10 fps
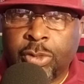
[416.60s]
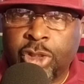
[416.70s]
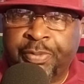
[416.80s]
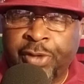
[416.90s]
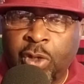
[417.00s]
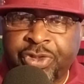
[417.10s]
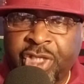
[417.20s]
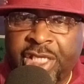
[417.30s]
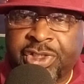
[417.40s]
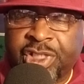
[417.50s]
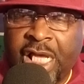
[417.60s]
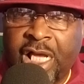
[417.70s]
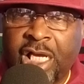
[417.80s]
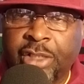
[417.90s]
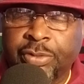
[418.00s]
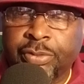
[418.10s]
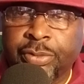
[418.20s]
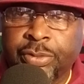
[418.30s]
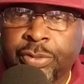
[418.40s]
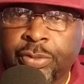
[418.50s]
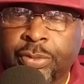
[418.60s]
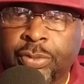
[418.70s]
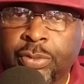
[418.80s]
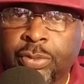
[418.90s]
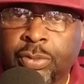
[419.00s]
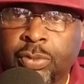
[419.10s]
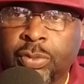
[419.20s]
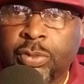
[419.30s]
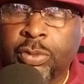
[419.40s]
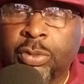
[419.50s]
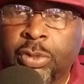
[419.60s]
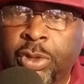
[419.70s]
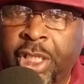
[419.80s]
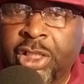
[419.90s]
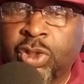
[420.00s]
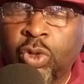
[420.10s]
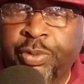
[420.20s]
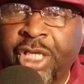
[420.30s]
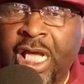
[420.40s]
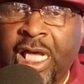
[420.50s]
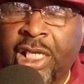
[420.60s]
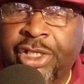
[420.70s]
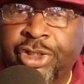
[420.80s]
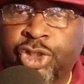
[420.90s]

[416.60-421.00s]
The protests start. Niggas hooping and hollering in the